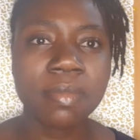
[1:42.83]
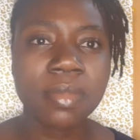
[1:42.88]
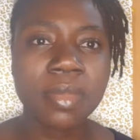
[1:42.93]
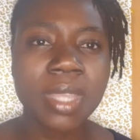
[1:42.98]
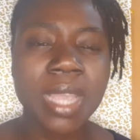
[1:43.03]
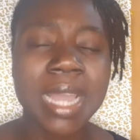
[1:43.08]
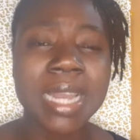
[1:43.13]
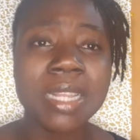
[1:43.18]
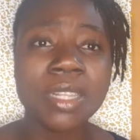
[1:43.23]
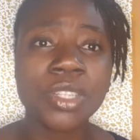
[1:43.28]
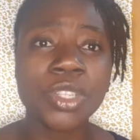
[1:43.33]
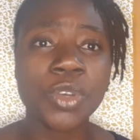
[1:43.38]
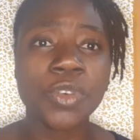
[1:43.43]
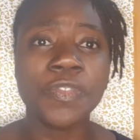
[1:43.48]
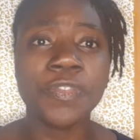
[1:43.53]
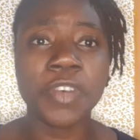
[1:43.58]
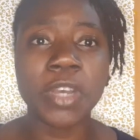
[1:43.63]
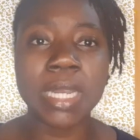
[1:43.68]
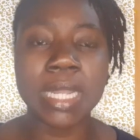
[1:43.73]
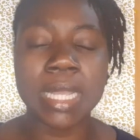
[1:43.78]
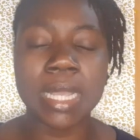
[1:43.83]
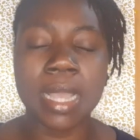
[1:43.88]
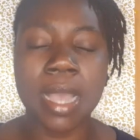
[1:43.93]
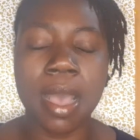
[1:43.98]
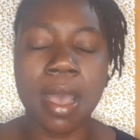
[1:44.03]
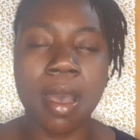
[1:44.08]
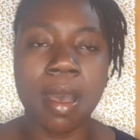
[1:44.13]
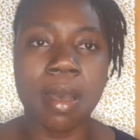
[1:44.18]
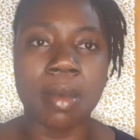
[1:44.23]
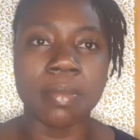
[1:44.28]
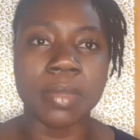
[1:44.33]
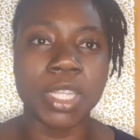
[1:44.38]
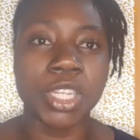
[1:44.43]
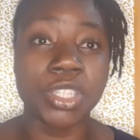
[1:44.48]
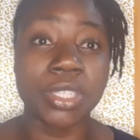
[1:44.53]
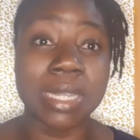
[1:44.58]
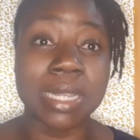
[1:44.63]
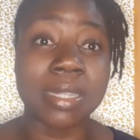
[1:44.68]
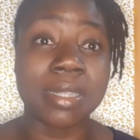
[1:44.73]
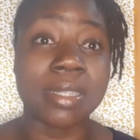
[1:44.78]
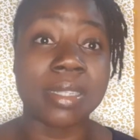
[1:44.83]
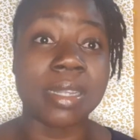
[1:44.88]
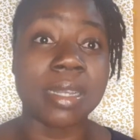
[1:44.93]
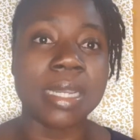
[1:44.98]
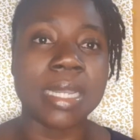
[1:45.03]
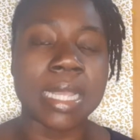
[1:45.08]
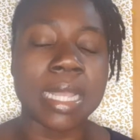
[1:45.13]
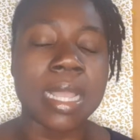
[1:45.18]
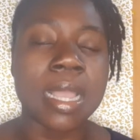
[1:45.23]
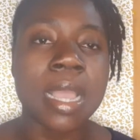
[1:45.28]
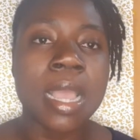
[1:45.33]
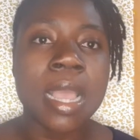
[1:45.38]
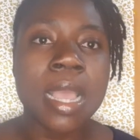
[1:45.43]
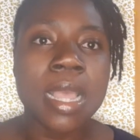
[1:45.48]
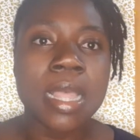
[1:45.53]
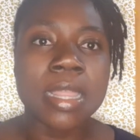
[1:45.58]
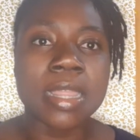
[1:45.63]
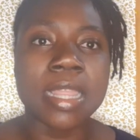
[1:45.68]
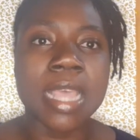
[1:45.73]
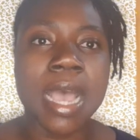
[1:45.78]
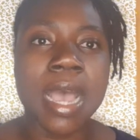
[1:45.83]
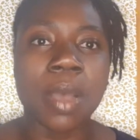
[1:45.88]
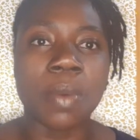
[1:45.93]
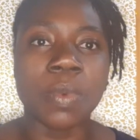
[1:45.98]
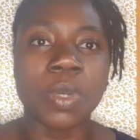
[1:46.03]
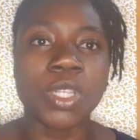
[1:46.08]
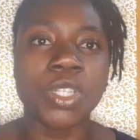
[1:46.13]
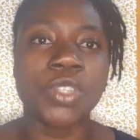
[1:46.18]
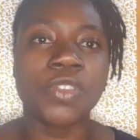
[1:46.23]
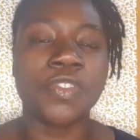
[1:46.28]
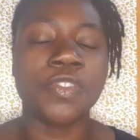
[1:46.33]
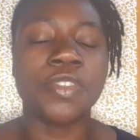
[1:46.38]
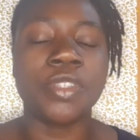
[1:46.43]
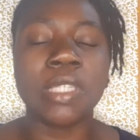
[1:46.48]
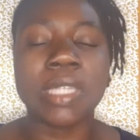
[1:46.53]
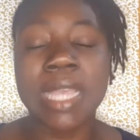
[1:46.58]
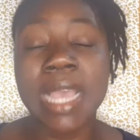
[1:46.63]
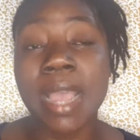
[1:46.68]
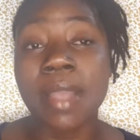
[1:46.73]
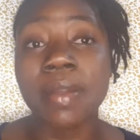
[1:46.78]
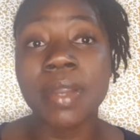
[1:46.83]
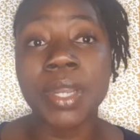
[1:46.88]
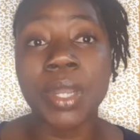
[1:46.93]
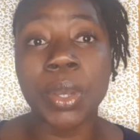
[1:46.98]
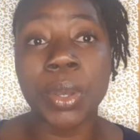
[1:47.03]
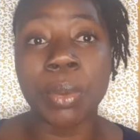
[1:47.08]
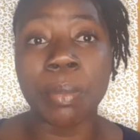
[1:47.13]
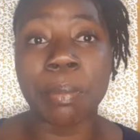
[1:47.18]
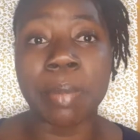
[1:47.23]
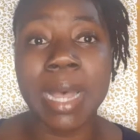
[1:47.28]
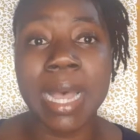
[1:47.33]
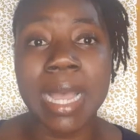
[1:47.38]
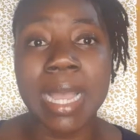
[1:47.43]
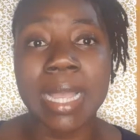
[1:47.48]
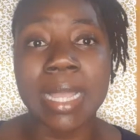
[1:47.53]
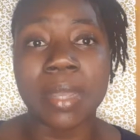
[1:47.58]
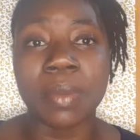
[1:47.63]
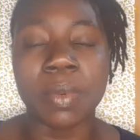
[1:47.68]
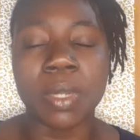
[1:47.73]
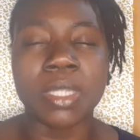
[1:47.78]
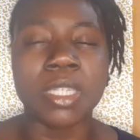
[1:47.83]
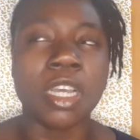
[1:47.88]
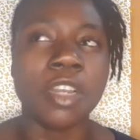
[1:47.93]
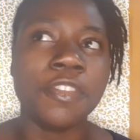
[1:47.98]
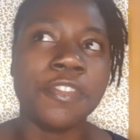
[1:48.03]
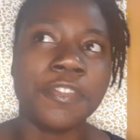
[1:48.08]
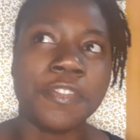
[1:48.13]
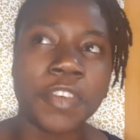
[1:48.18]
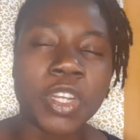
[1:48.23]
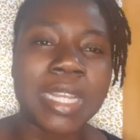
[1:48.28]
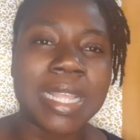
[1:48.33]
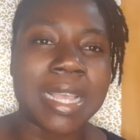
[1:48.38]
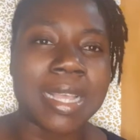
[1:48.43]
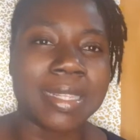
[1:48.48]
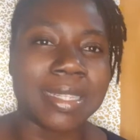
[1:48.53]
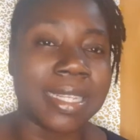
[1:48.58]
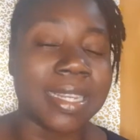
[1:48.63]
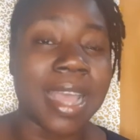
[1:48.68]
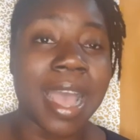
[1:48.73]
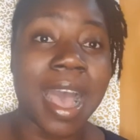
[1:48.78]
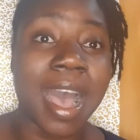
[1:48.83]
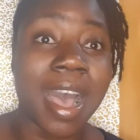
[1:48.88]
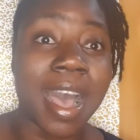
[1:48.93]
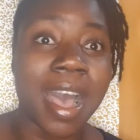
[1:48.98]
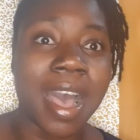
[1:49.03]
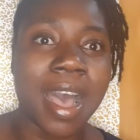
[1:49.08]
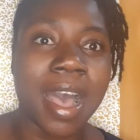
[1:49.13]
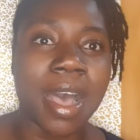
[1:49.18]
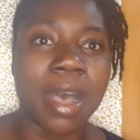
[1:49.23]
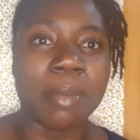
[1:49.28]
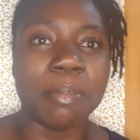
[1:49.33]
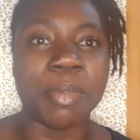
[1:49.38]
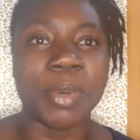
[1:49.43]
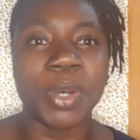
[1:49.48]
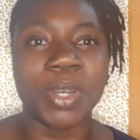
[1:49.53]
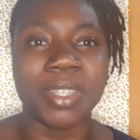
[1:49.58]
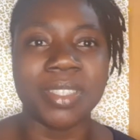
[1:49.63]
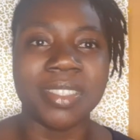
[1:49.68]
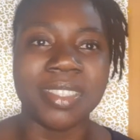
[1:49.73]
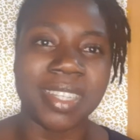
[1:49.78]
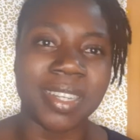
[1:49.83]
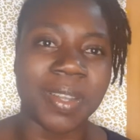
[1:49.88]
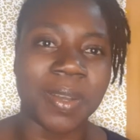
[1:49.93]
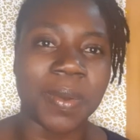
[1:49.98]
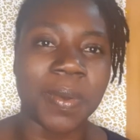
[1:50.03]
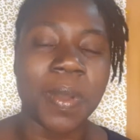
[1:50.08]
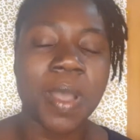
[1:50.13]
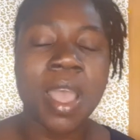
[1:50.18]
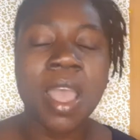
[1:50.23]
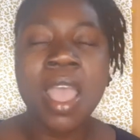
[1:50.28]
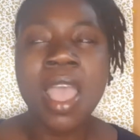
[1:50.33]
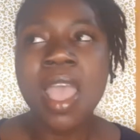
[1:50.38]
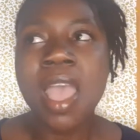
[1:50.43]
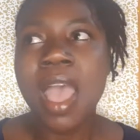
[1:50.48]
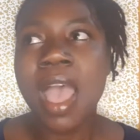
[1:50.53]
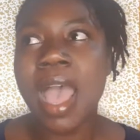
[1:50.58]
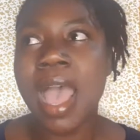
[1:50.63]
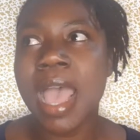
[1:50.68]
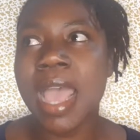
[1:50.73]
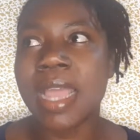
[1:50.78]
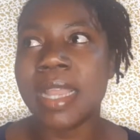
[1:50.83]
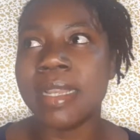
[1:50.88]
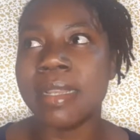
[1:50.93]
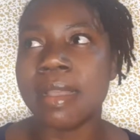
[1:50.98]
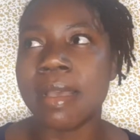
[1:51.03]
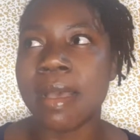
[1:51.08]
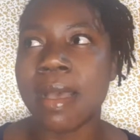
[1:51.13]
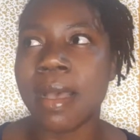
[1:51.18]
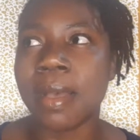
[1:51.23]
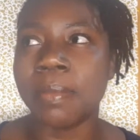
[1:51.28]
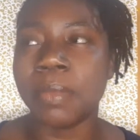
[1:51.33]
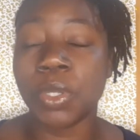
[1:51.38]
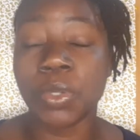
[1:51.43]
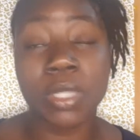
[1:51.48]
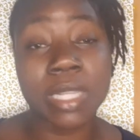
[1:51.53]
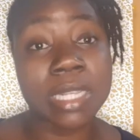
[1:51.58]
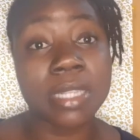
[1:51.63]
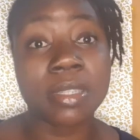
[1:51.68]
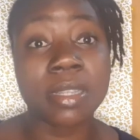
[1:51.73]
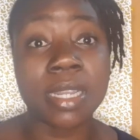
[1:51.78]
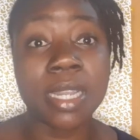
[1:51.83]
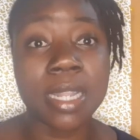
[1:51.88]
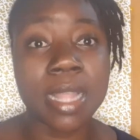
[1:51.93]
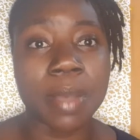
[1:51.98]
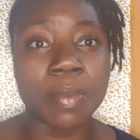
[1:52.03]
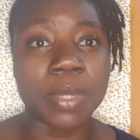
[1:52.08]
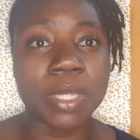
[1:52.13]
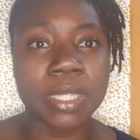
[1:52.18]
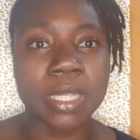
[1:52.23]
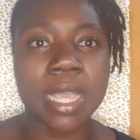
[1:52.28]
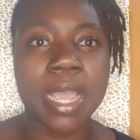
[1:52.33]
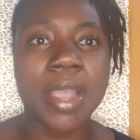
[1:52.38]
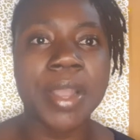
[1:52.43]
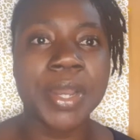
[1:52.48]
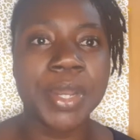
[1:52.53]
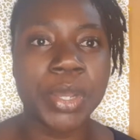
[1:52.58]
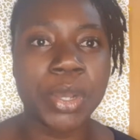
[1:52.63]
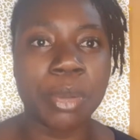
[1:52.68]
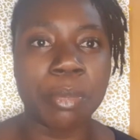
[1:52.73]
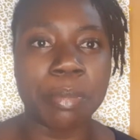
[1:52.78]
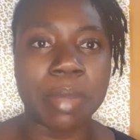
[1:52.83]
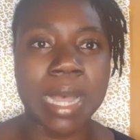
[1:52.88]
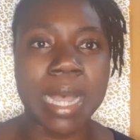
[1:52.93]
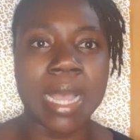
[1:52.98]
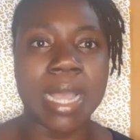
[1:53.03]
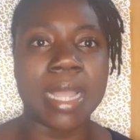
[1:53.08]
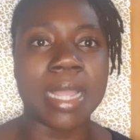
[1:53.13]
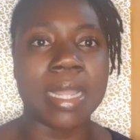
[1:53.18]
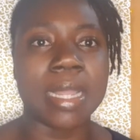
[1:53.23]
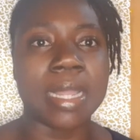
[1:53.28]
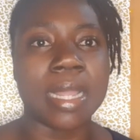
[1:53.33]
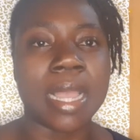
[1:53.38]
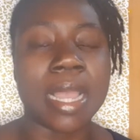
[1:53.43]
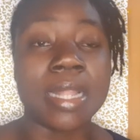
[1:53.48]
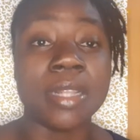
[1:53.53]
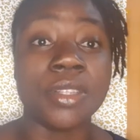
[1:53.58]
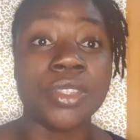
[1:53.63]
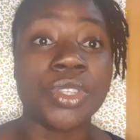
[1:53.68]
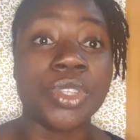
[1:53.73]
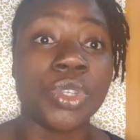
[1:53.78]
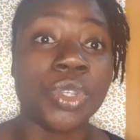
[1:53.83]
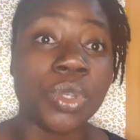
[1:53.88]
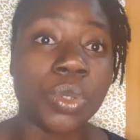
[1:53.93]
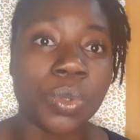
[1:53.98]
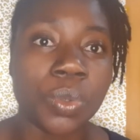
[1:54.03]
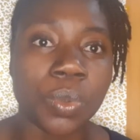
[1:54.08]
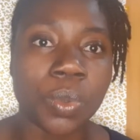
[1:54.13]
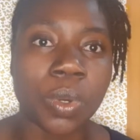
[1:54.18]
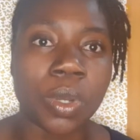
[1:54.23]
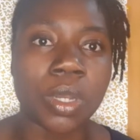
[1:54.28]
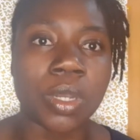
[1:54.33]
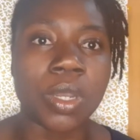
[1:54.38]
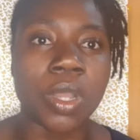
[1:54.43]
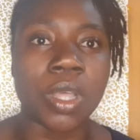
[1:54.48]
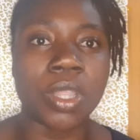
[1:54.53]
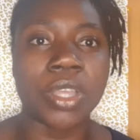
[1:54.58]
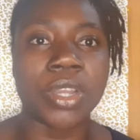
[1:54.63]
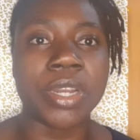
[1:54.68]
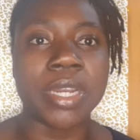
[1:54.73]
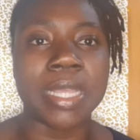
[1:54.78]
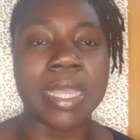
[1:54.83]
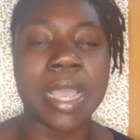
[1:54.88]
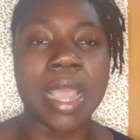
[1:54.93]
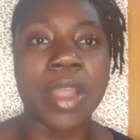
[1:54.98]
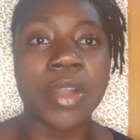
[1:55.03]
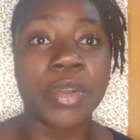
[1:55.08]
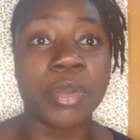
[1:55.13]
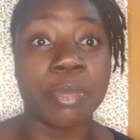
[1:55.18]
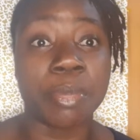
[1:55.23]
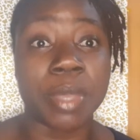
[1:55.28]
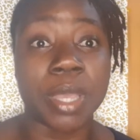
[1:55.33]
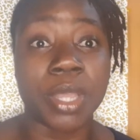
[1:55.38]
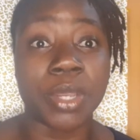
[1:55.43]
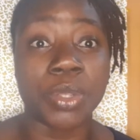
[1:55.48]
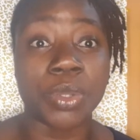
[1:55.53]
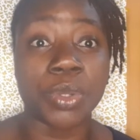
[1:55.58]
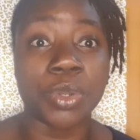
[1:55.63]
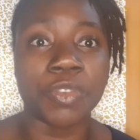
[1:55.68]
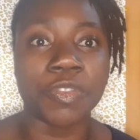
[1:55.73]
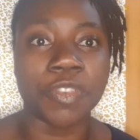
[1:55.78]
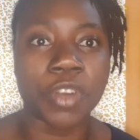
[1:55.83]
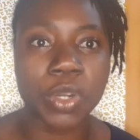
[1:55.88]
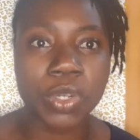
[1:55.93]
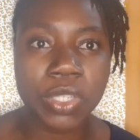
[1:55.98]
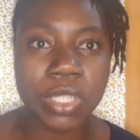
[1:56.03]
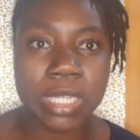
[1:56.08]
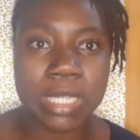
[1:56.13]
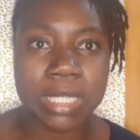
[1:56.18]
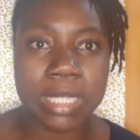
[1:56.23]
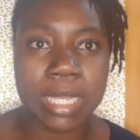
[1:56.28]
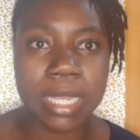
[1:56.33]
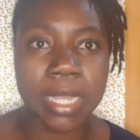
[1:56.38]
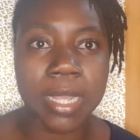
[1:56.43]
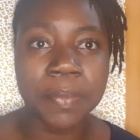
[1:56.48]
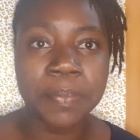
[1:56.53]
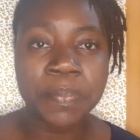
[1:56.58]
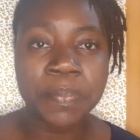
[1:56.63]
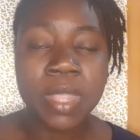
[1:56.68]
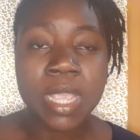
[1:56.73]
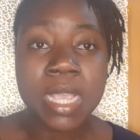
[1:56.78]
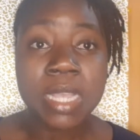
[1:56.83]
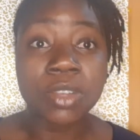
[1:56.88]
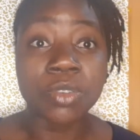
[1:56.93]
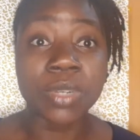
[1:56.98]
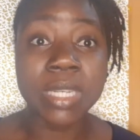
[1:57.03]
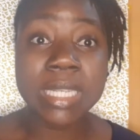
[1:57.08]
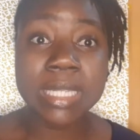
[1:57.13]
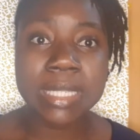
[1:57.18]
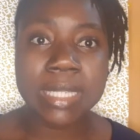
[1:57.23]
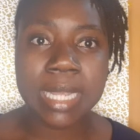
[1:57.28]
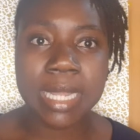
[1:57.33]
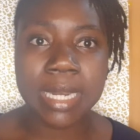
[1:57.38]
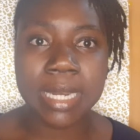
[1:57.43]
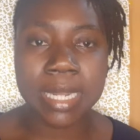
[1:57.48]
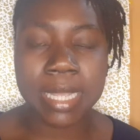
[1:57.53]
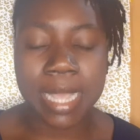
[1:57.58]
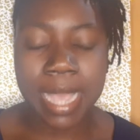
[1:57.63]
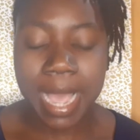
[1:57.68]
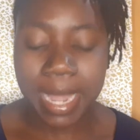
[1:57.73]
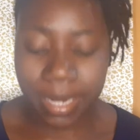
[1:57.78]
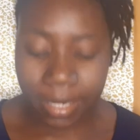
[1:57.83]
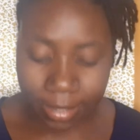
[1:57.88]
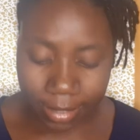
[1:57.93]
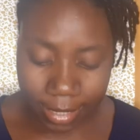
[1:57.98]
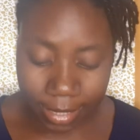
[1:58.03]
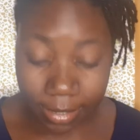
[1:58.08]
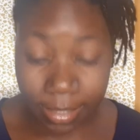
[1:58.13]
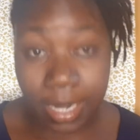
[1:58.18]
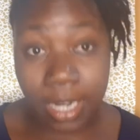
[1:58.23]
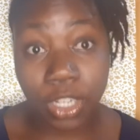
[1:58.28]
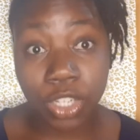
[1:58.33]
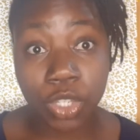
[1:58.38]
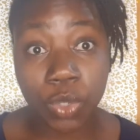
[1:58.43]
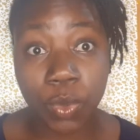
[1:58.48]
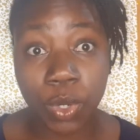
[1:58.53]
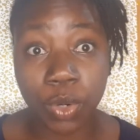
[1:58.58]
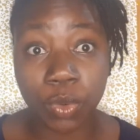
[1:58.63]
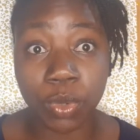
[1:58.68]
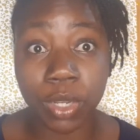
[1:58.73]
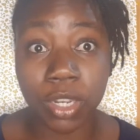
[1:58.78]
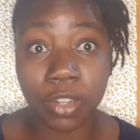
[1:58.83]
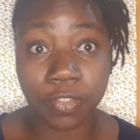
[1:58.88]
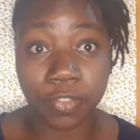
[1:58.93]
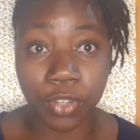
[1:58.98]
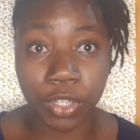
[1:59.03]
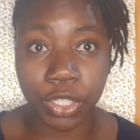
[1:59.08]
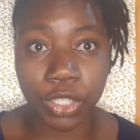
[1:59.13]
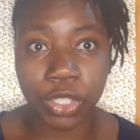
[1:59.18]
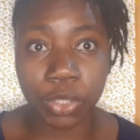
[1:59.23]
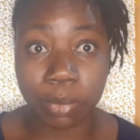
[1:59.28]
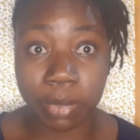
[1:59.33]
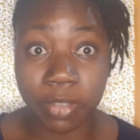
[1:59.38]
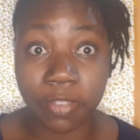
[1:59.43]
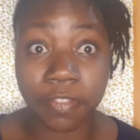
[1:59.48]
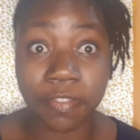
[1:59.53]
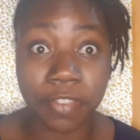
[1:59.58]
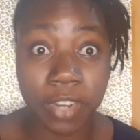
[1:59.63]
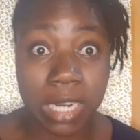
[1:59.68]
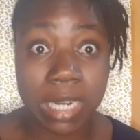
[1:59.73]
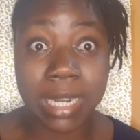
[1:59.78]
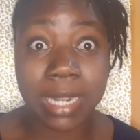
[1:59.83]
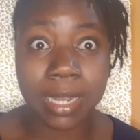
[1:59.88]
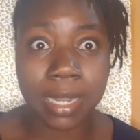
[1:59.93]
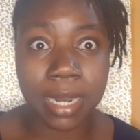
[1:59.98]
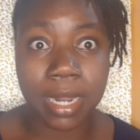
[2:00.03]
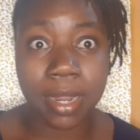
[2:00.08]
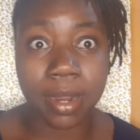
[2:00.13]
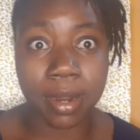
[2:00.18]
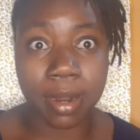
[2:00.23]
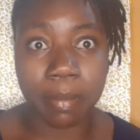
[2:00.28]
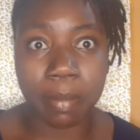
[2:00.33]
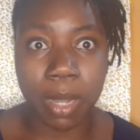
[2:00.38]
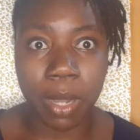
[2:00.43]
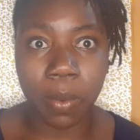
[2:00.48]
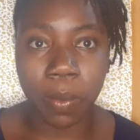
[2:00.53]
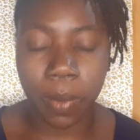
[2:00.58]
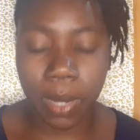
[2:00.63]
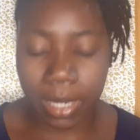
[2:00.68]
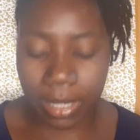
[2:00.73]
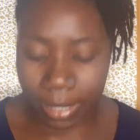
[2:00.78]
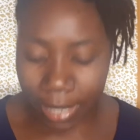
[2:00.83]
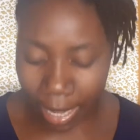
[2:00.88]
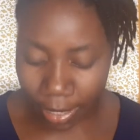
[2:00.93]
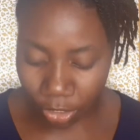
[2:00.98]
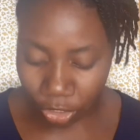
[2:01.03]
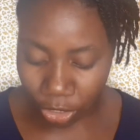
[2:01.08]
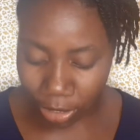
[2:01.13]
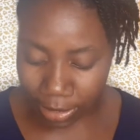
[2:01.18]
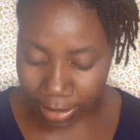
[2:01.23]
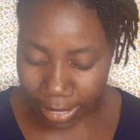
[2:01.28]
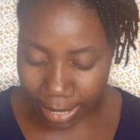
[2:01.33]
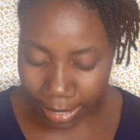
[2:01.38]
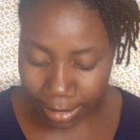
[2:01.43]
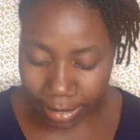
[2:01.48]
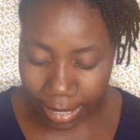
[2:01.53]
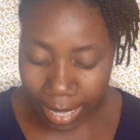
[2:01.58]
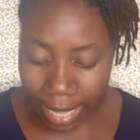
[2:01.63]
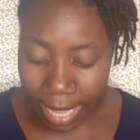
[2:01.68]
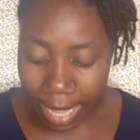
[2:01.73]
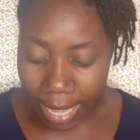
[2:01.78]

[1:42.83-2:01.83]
And it's so funny. There's a study that was carried out by, well, not funny as in haha, but and there was a study that was carried out by NCU, Northern Caribbean University, recently, and it says, and I just want to read it for you to be very clear about what it actually says.